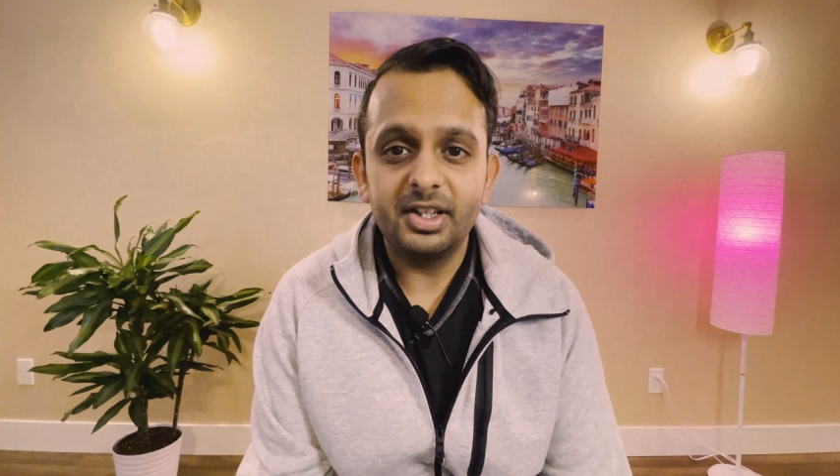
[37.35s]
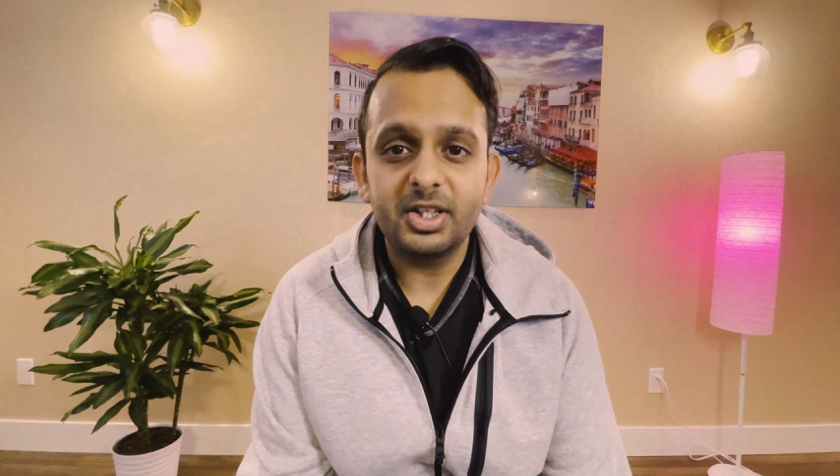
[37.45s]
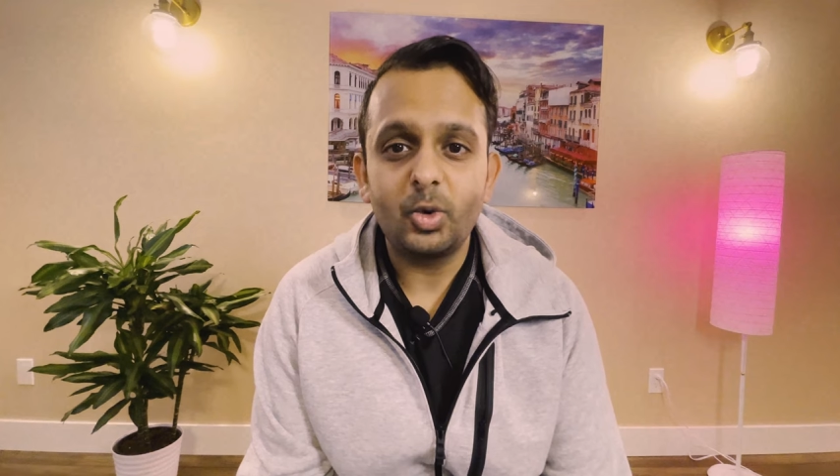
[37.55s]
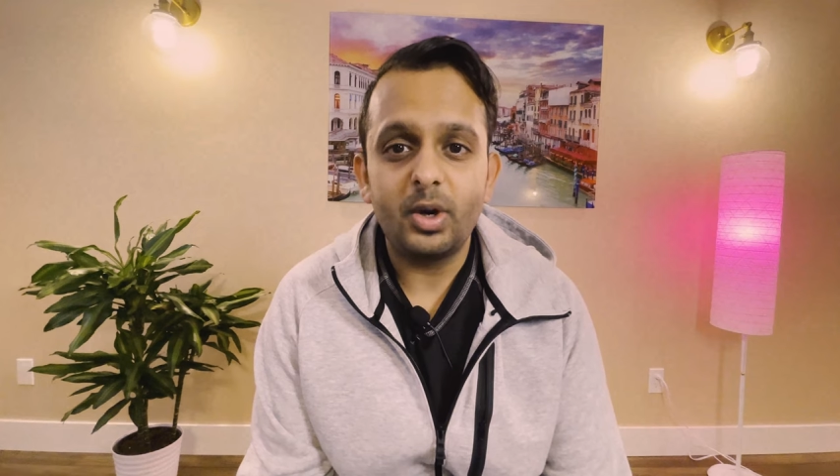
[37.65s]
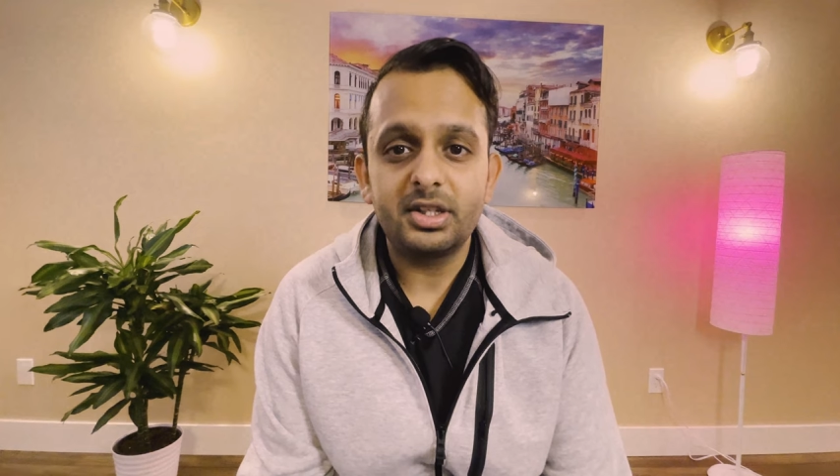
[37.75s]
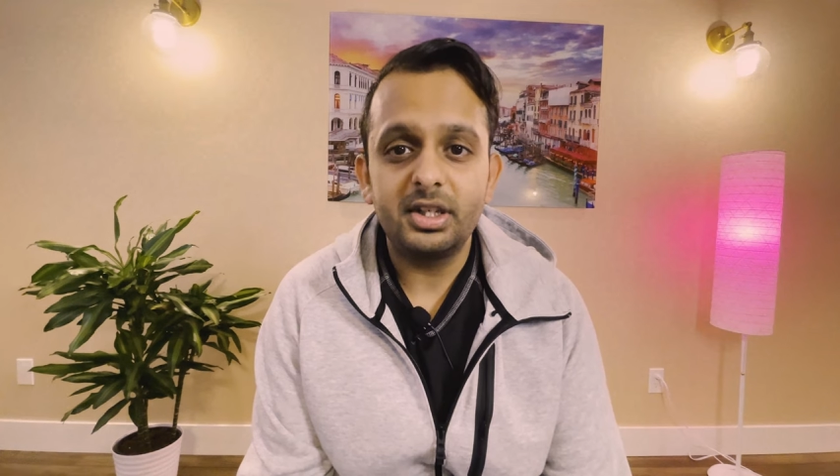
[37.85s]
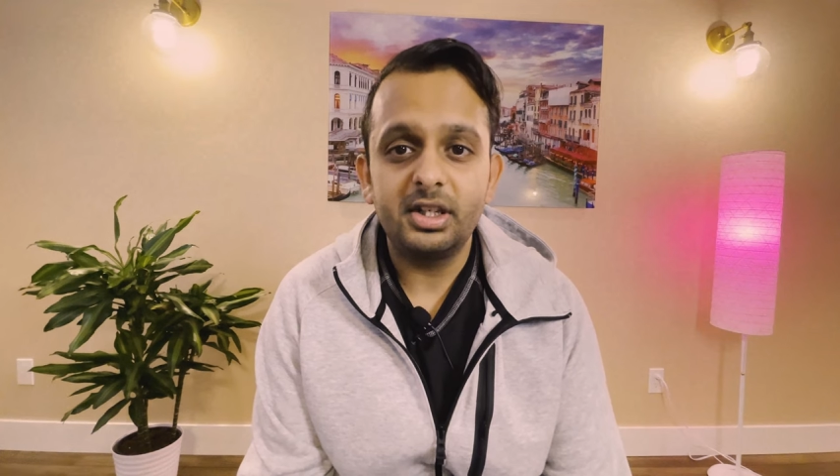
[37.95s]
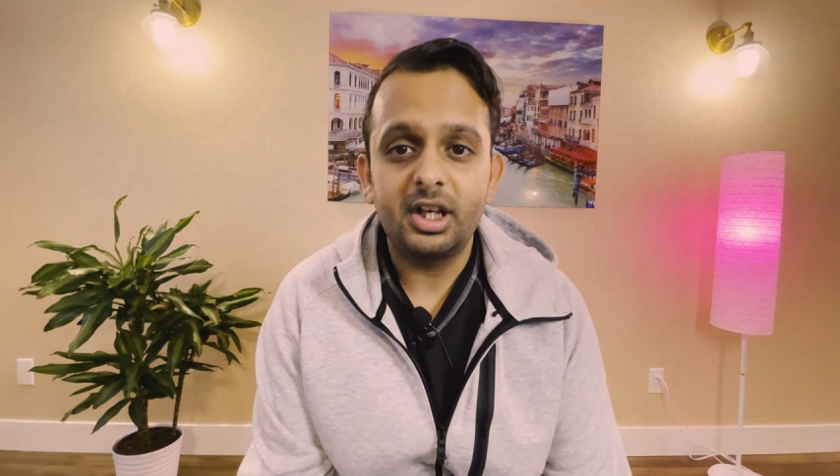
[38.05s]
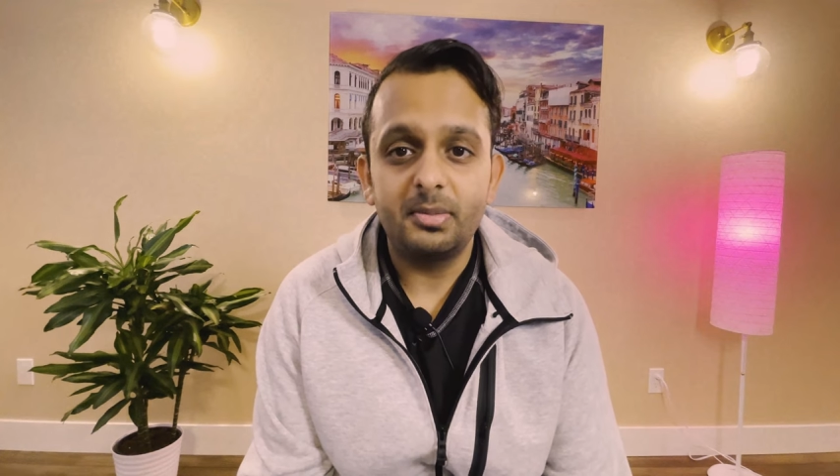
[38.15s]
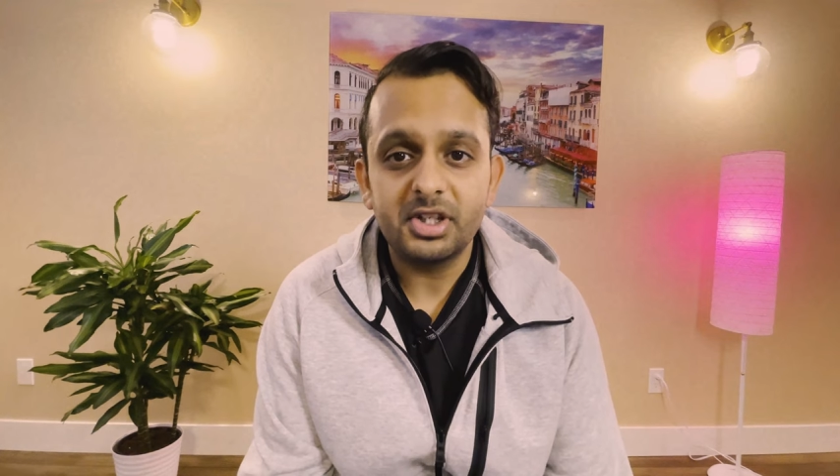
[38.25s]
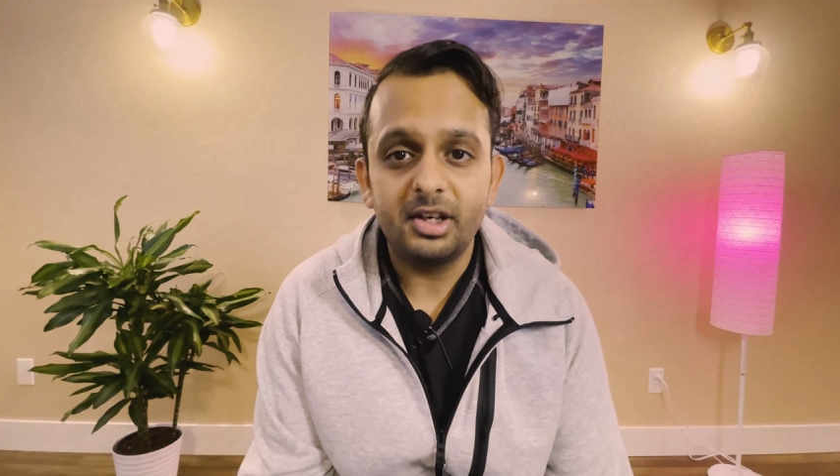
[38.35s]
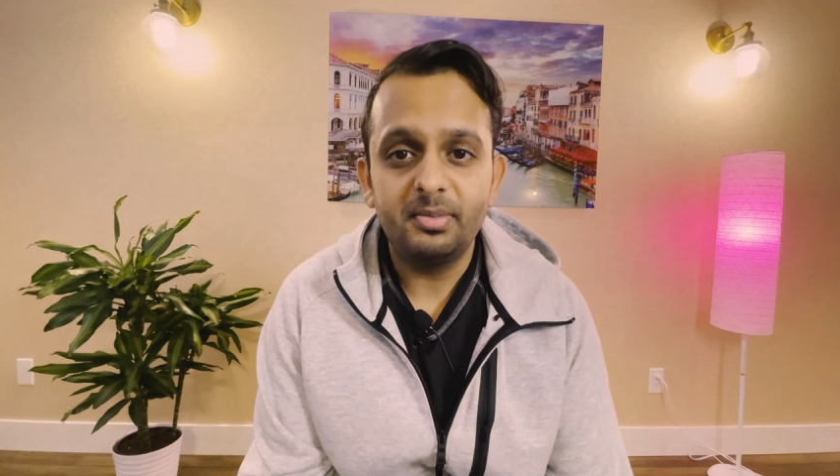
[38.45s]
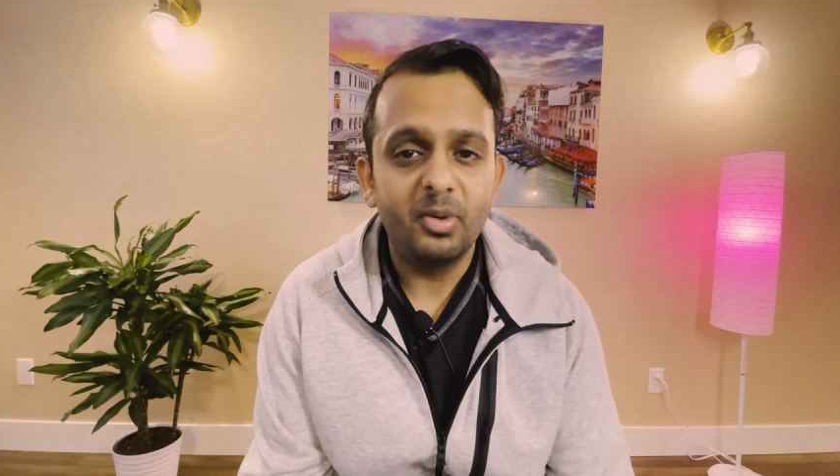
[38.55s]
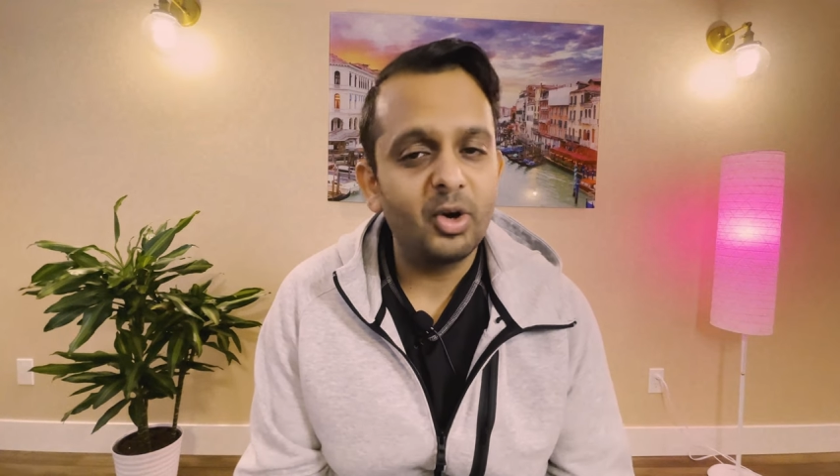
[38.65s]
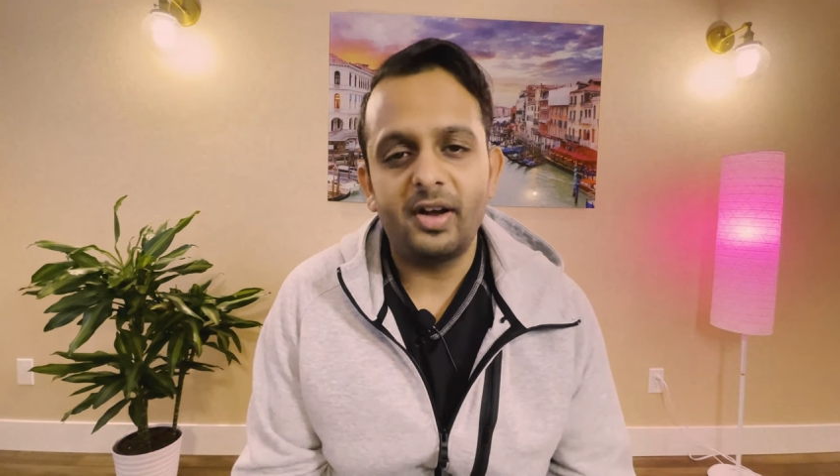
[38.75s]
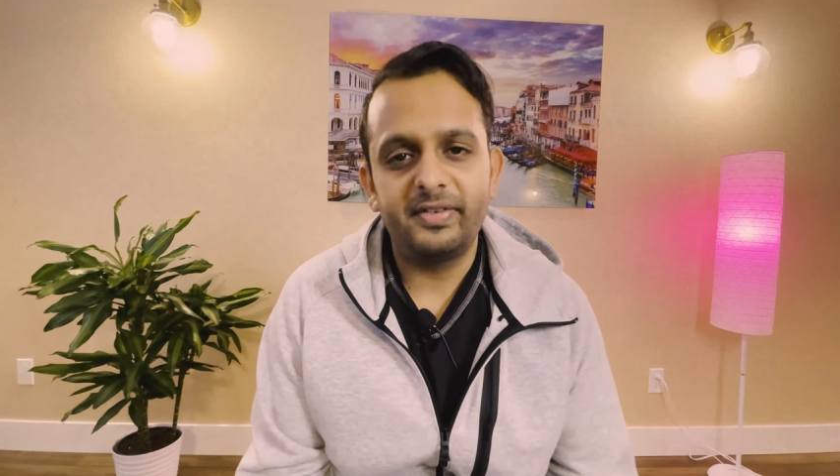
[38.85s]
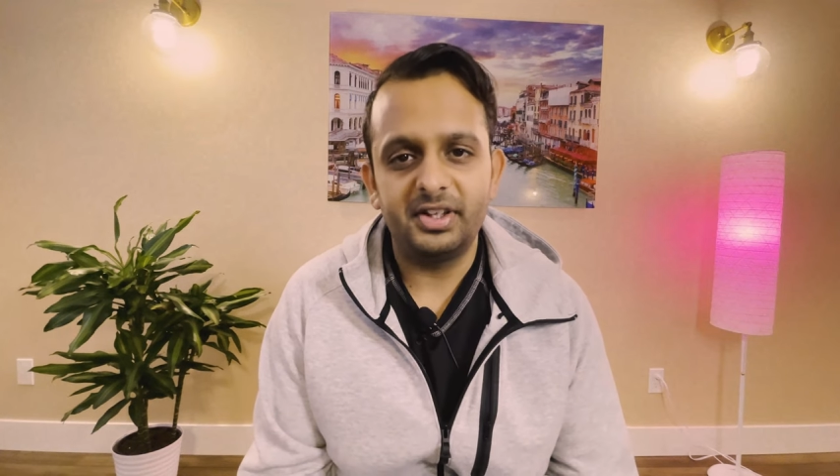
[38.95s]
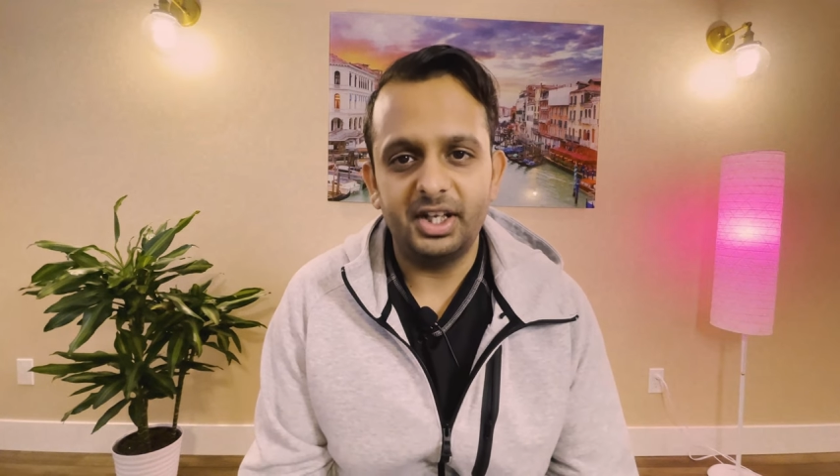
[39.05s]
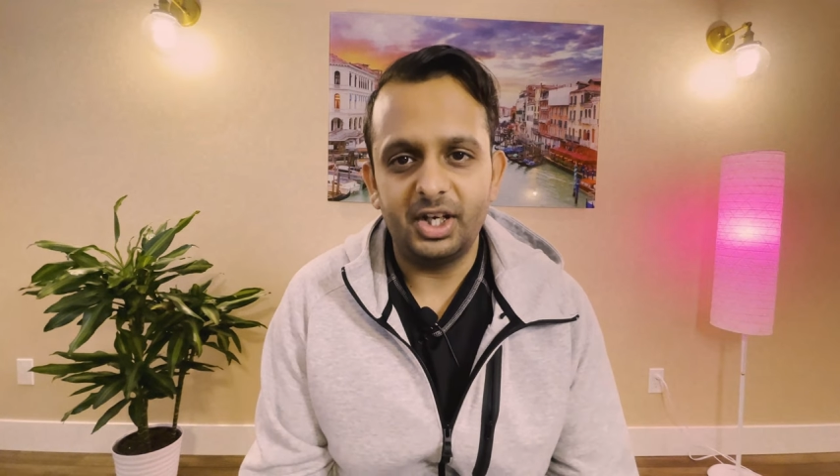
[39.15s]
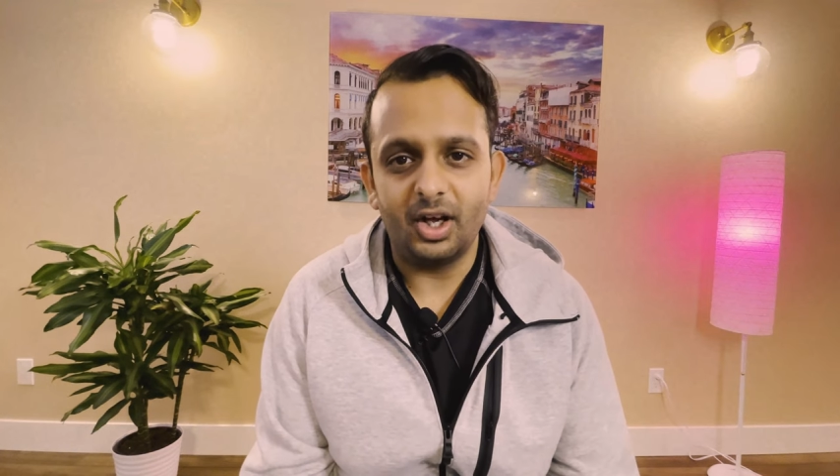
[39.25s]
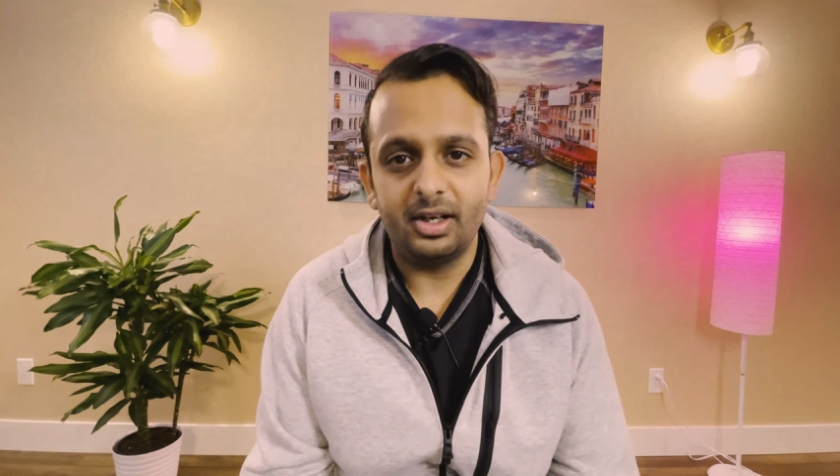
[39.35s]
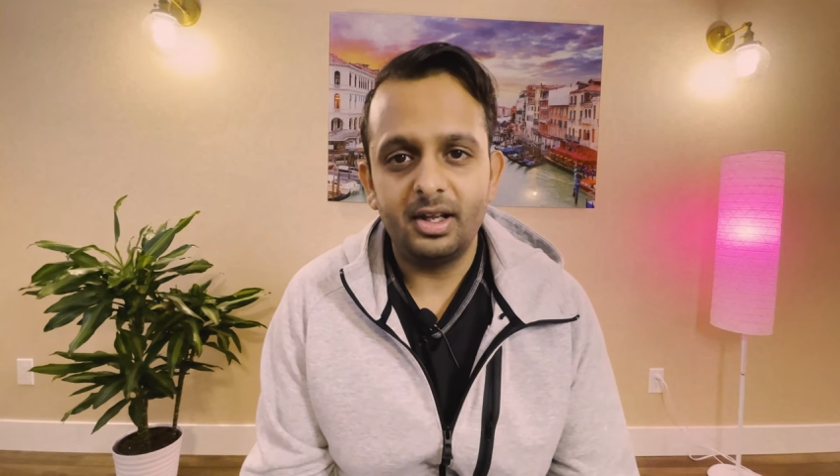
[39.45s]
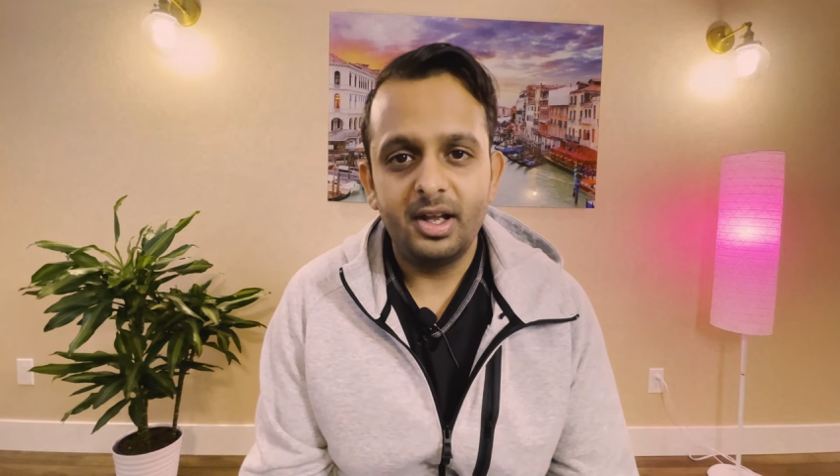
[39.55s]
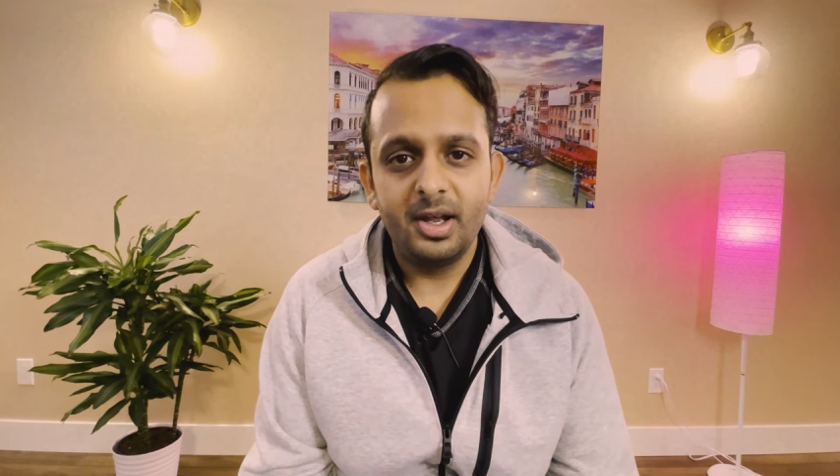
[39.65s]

this question comes up more often than not